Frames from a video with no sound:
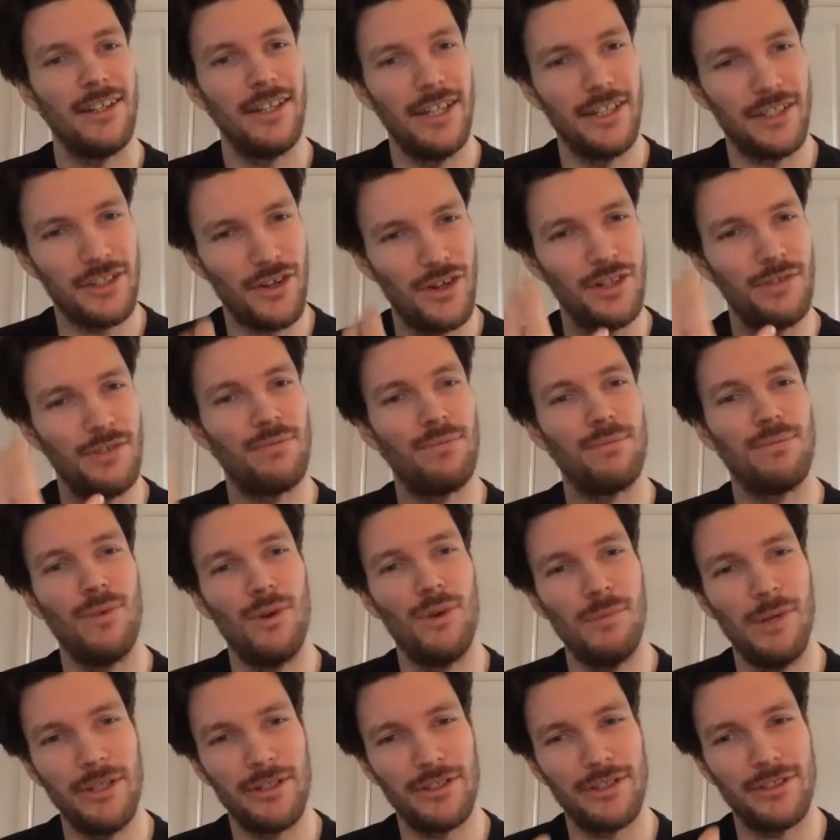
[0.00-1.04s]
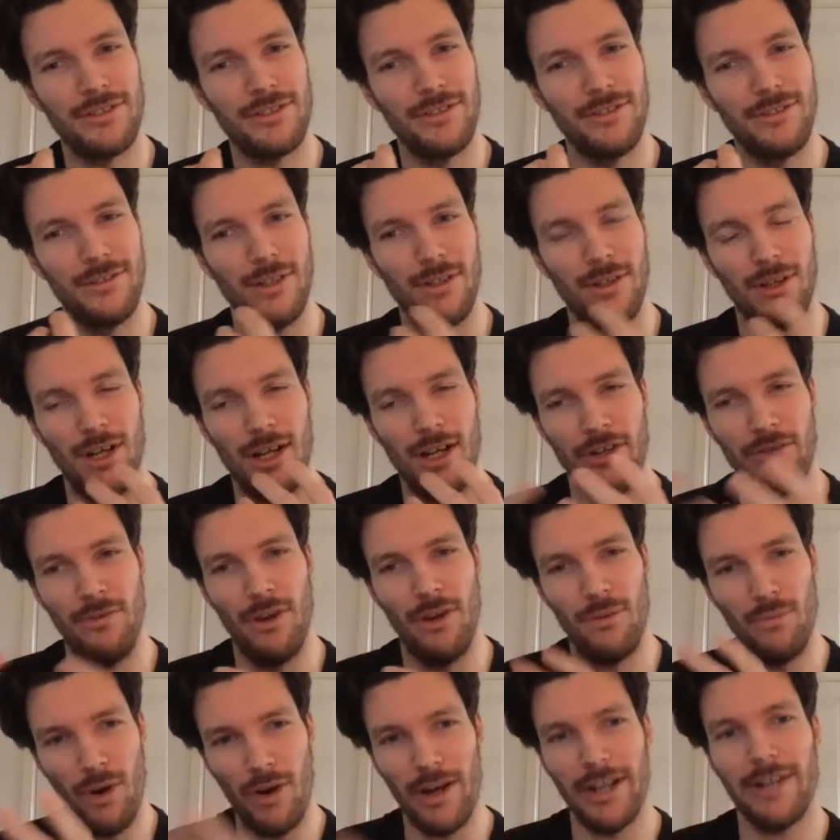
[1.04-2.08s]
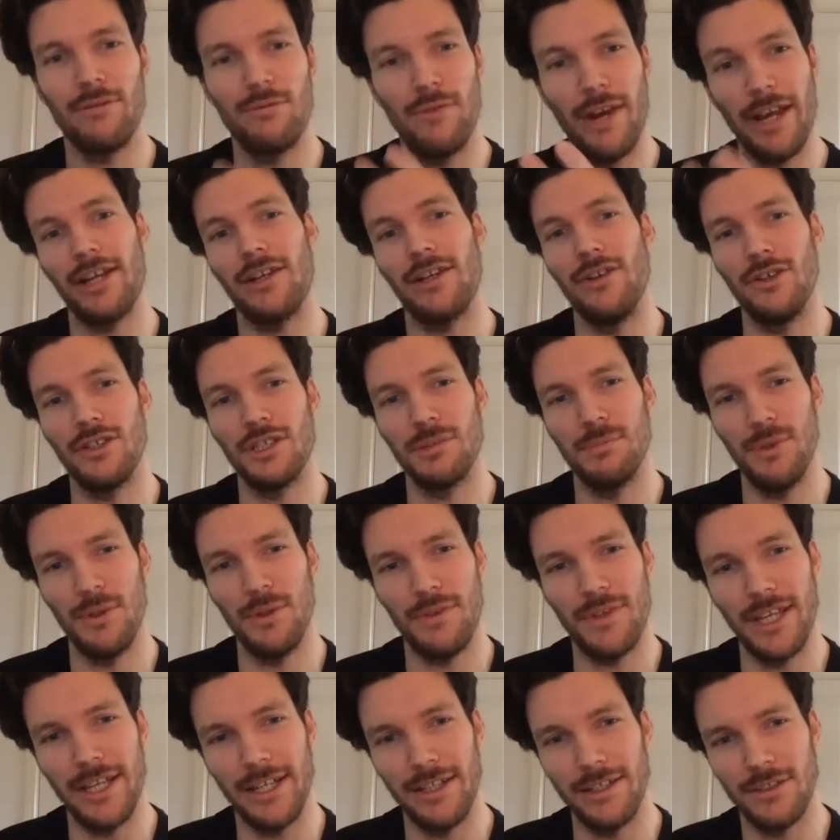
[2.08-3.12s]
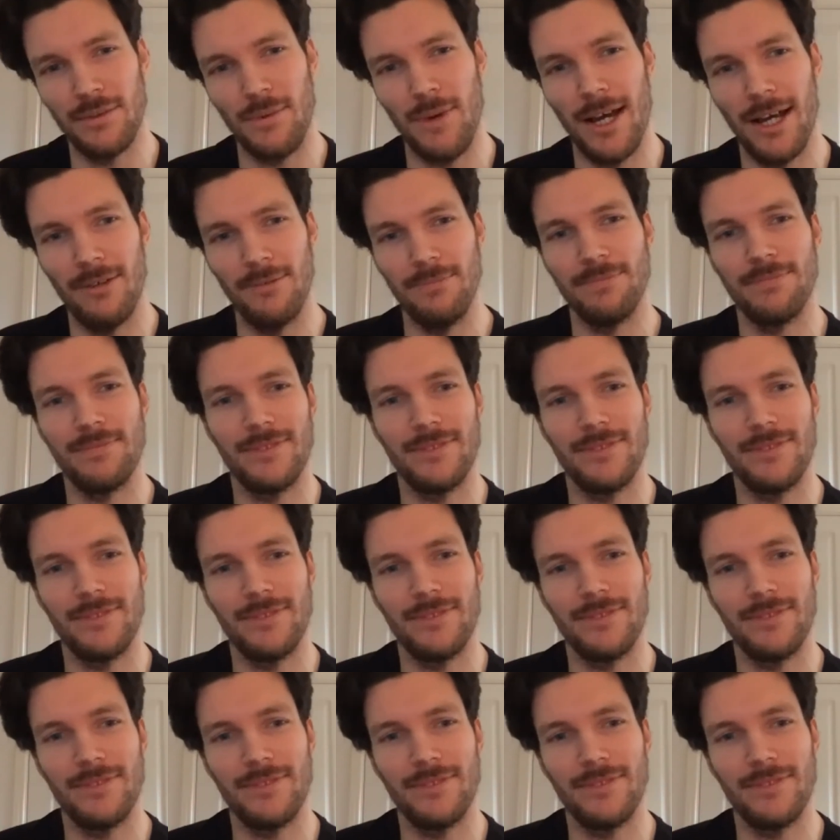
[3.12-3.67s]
it's kind of almost a recognizable thing as well.